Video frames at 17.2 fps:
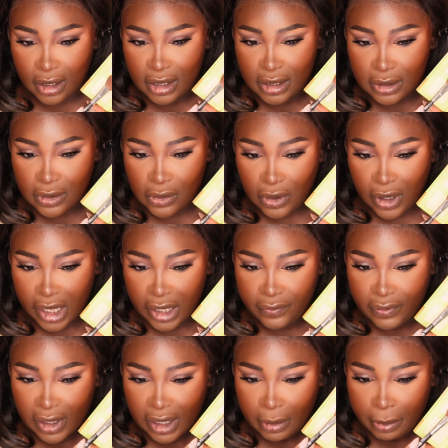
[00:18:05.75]
It's got kind
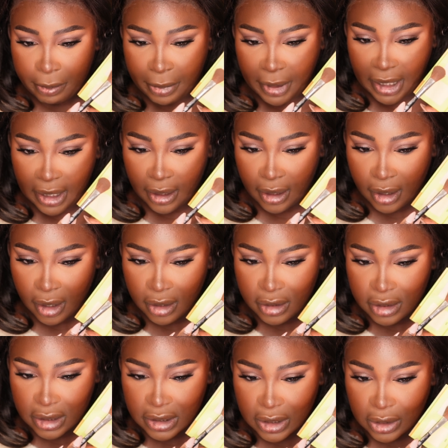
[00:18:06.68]
of like a pink
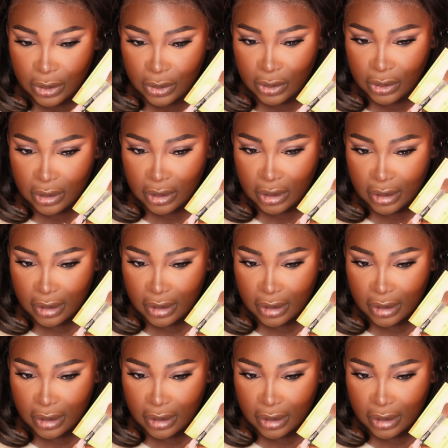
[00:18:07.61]
undertone.